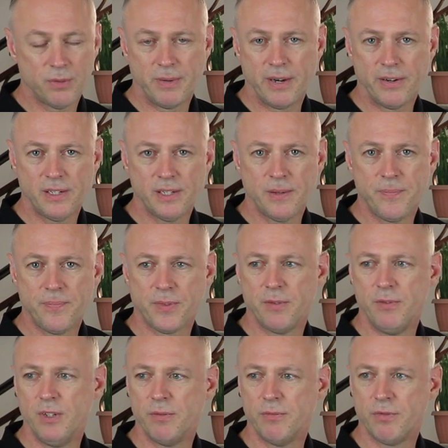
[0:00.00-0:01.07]
America,
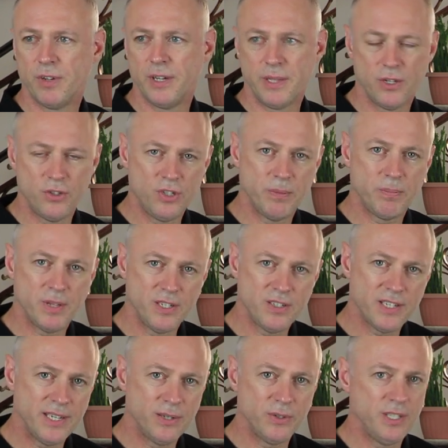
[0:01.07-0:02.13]
if you can find the ship they
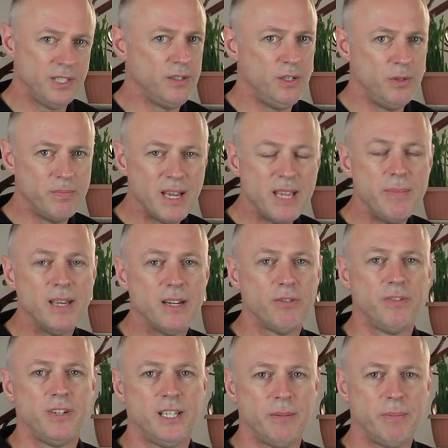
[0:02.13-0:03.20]
sailed in, you may be able
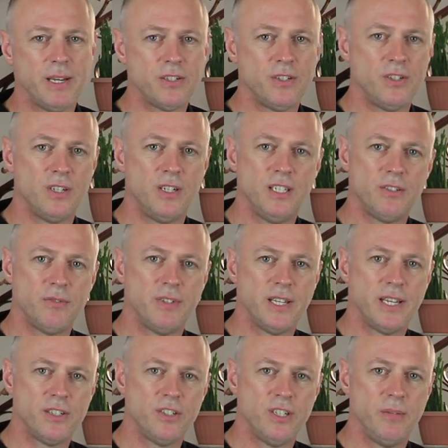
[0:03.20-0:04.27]
to find the passenger list for
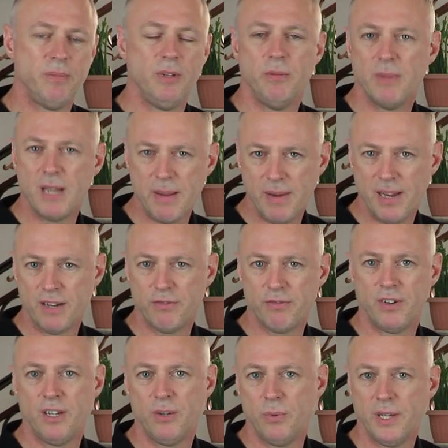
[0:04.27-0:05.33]
that ship. You may be able to
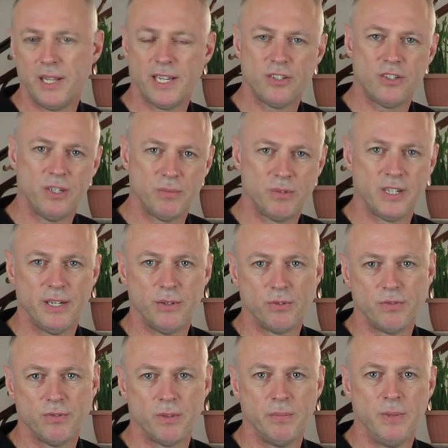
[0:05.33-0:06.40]
find where that ship sailed
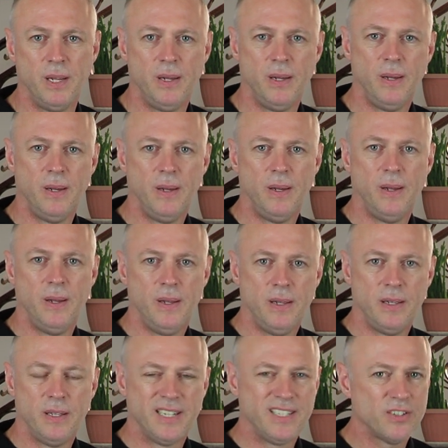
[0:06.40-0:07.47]
from.
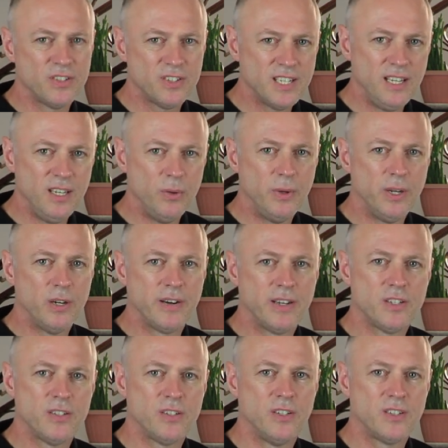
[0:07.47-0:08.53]
That doesn't tell you where your
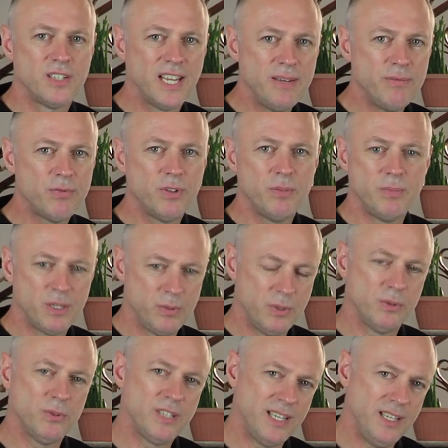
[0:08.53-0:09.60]
ancestors came from, but it
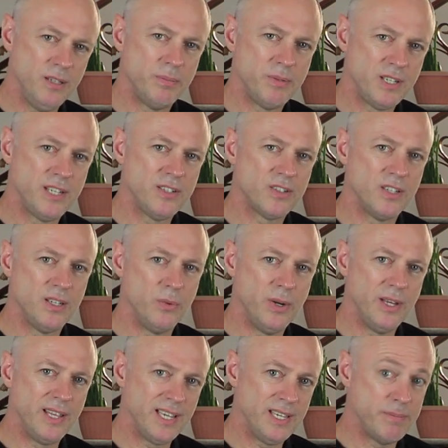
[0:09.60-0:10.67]
will tell you potentially
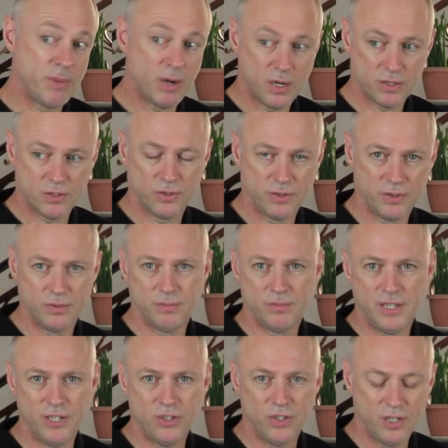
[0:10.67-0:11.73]
where they embarked on
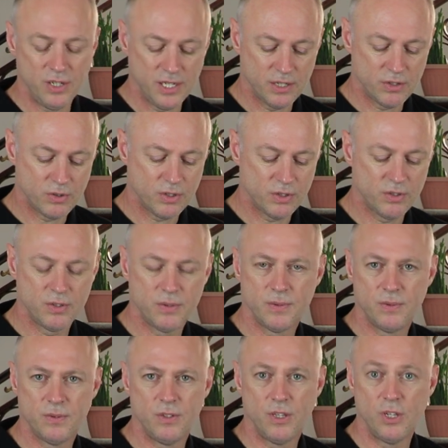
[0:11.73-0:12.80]
their journey across
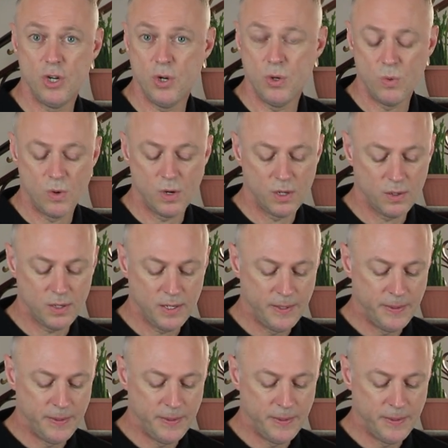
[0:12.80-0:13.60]
to the New World.